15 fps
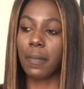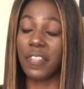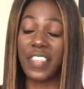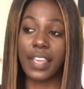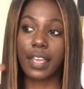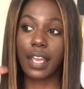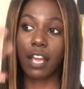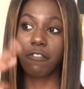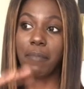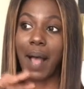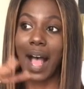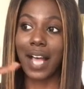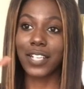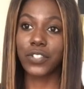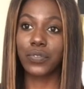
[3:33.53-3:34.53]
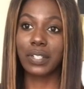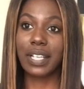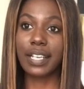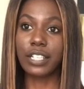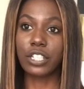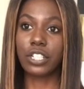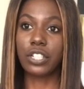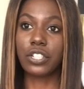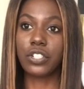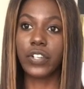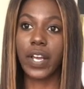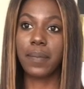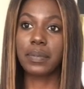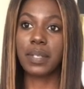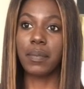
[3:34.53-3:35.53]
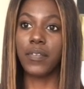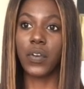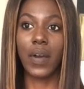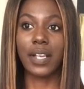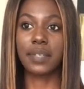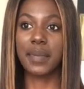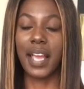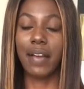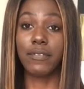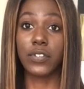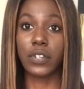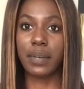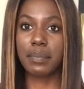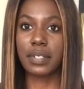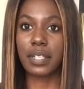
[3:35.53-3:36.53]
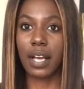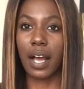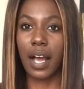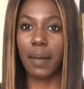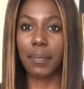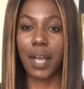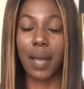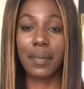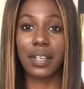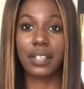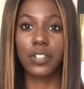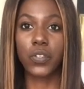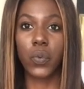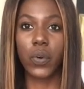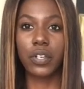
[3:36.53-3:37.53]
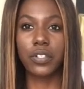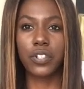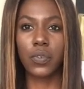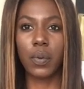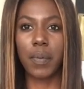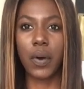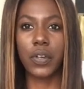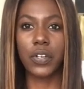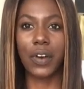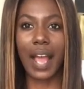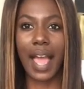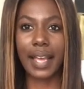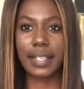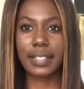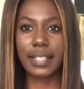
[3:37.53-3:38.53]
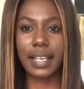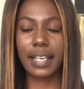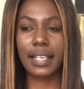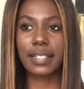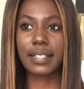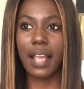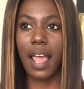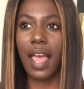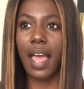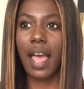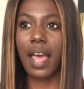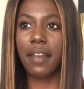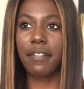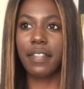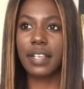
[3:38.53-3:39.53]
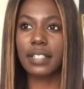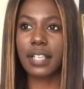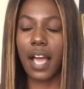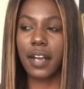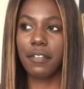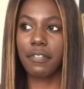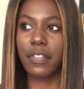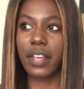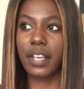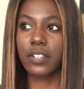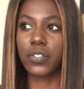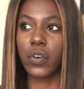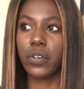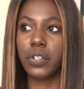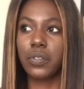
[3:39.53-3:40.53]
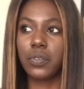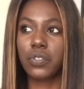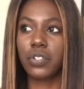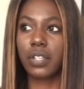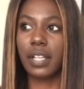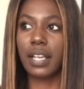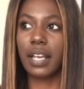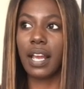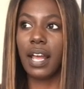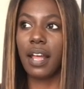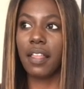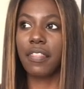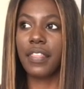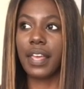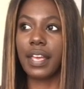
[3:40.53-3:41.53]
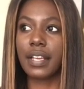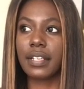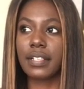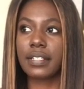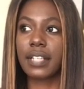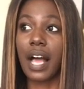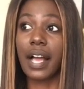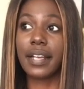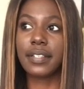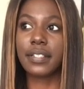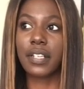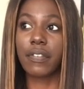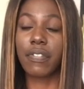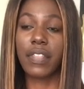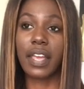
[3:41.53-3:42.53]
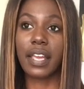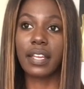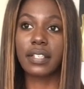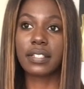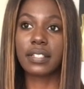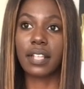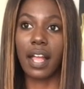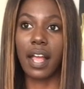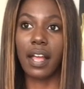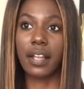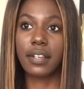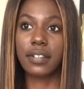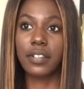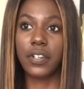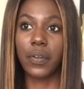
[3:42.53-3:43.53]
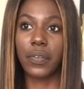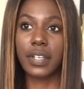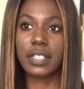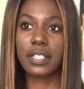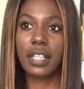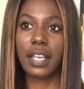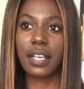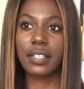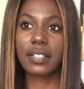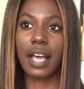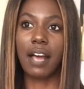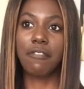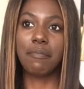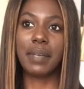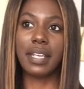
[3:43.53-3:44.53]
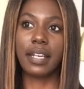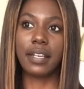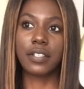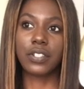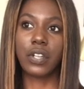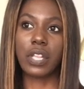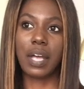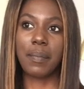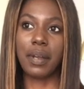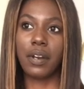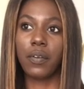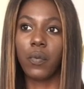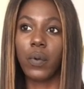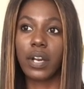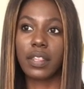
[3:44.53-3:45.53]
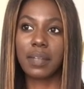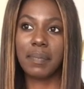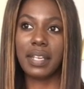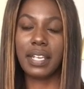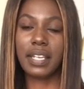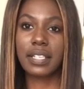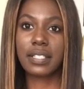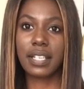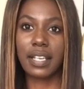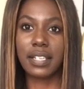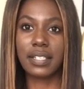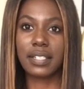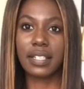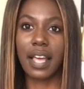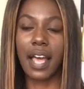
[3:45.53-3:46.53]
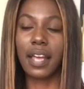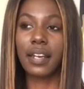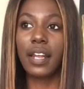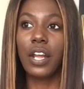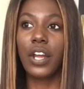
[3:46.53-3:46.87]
thinking of past relationships. Some of you guys may have dreams coming towards you about your exes, and these kind of things are usually signs of things that, you know, these things have meanings to them. And one of the meanings is that